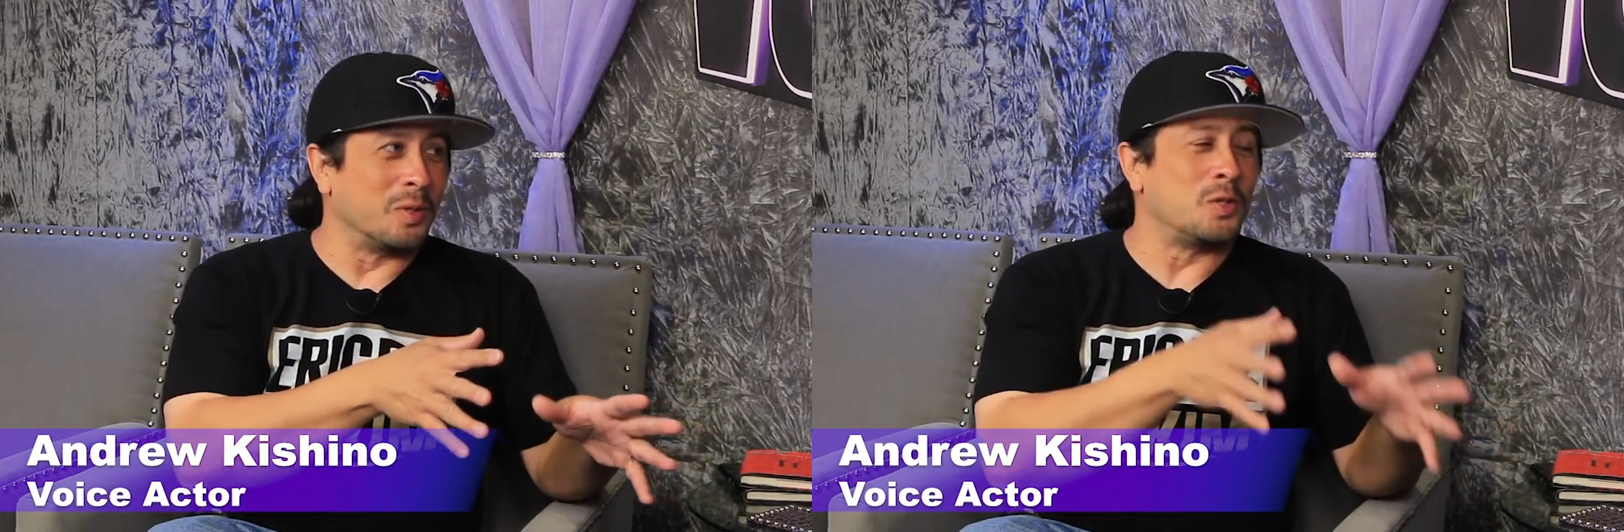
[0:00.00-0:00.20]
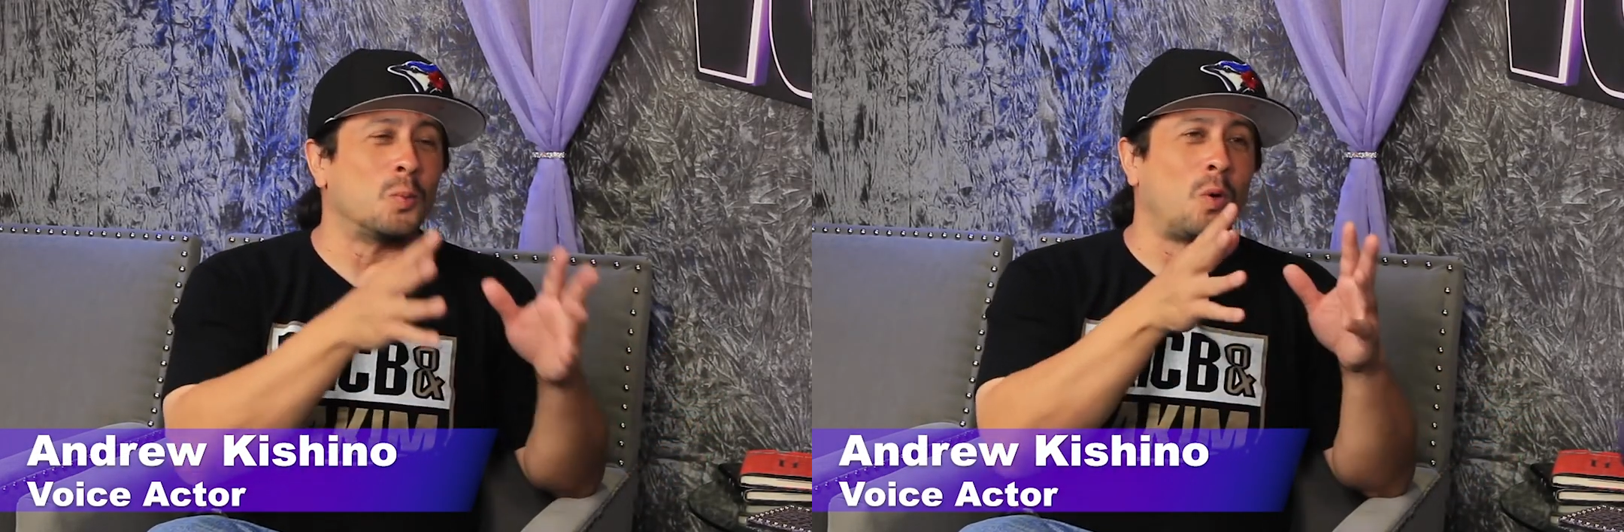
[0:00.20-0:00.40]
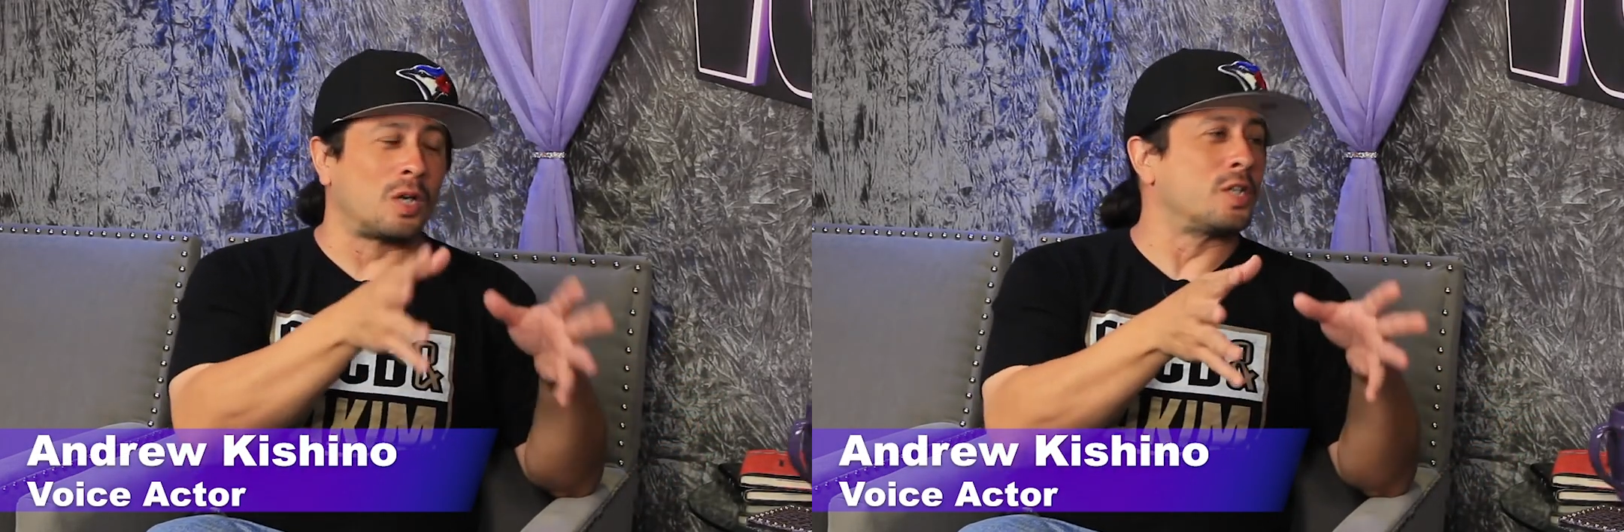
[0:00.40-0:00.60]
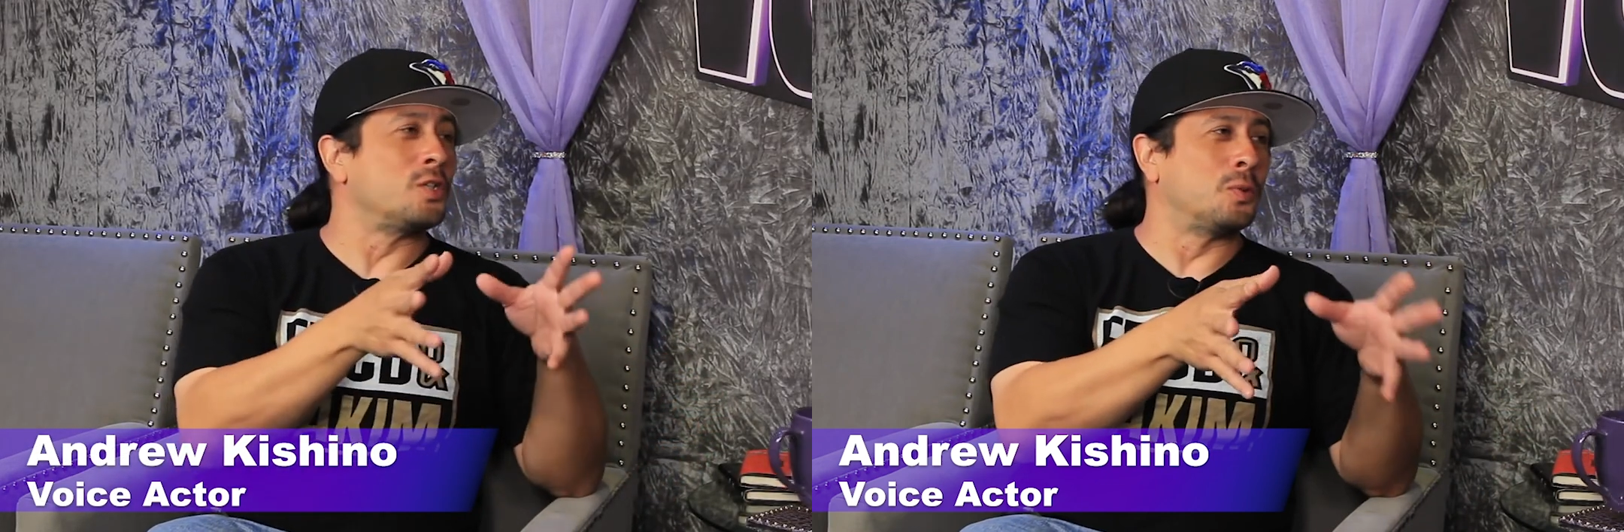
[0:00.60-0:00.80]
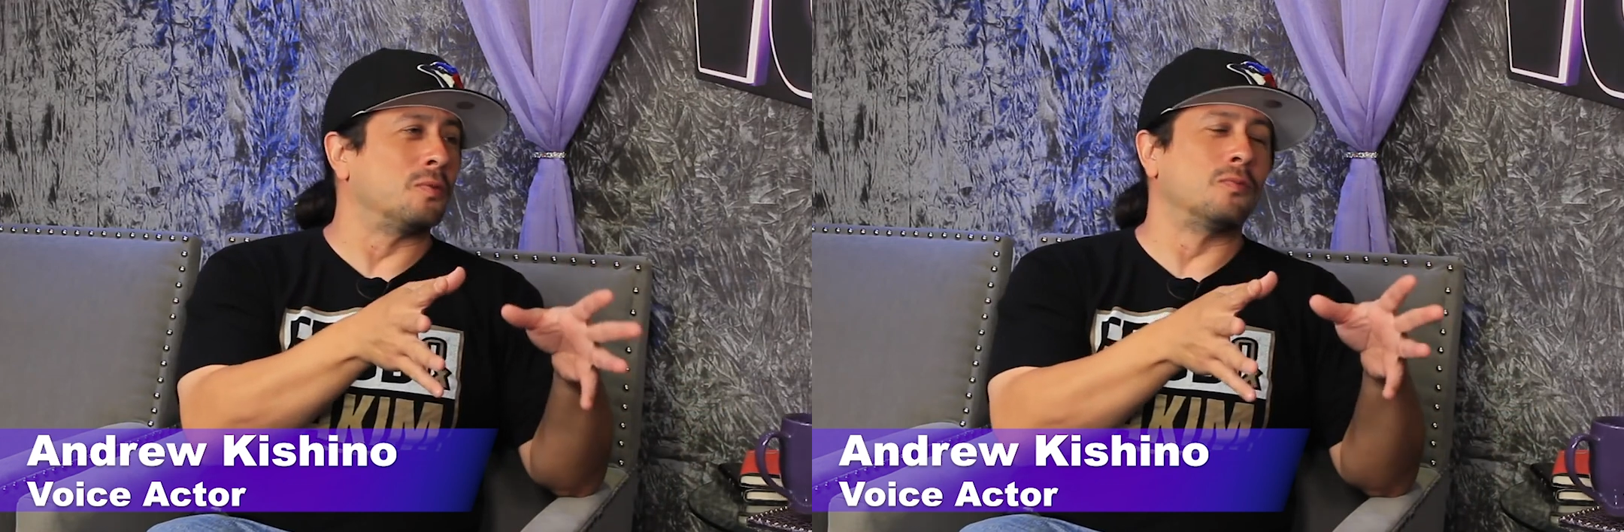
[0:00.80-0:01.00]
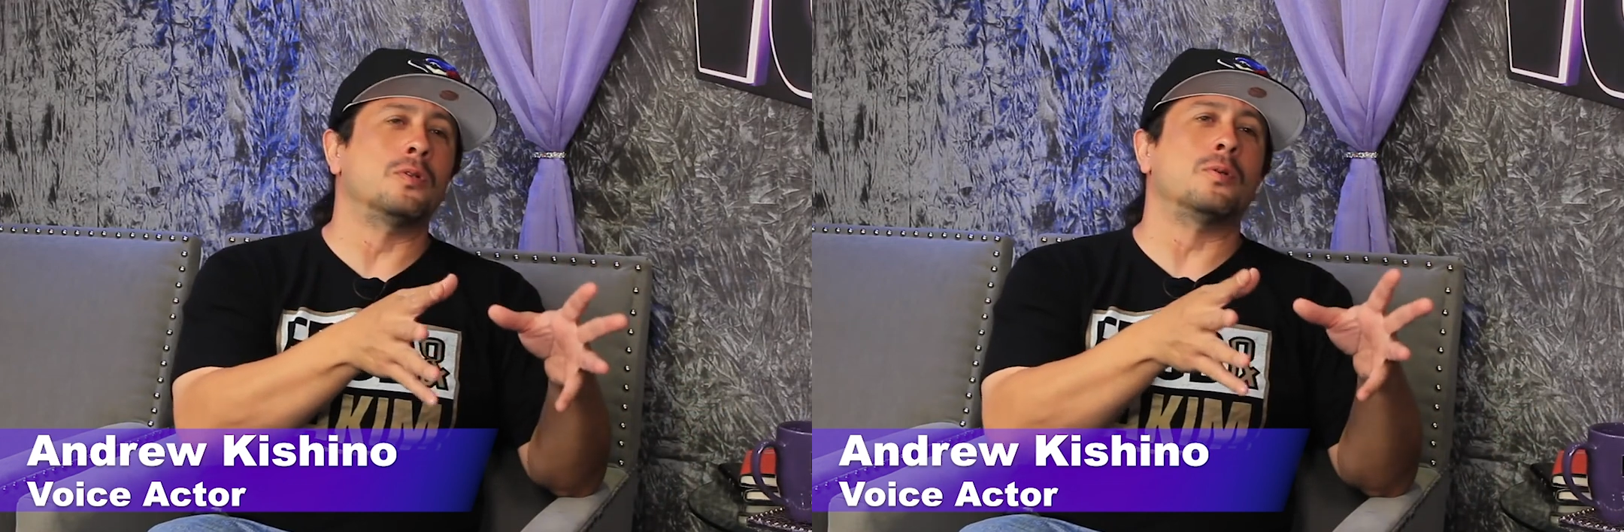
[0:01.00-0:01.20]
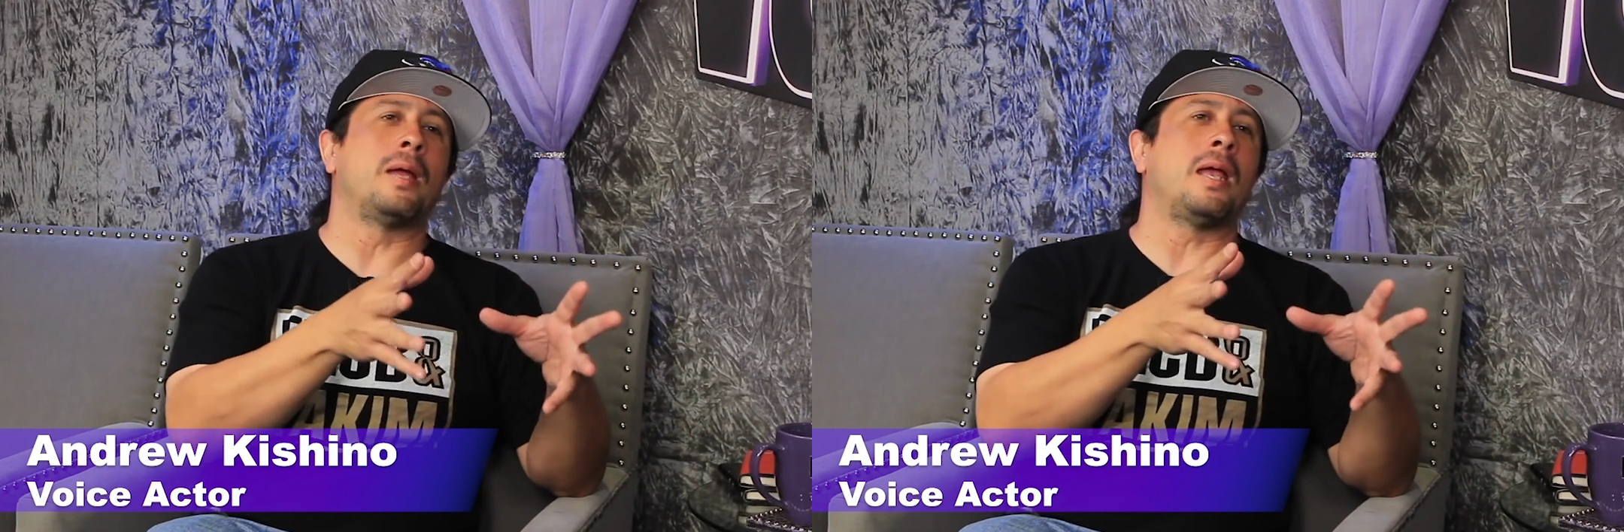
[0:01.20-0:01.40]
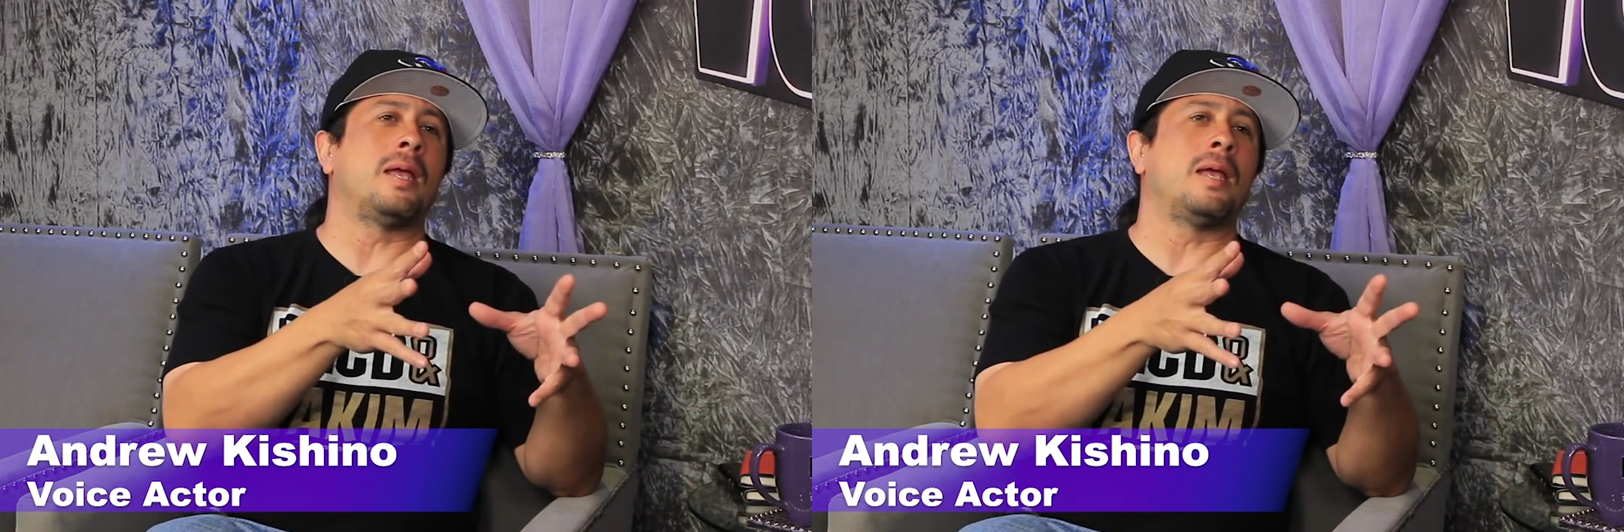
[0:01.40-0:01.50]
where you walk into a room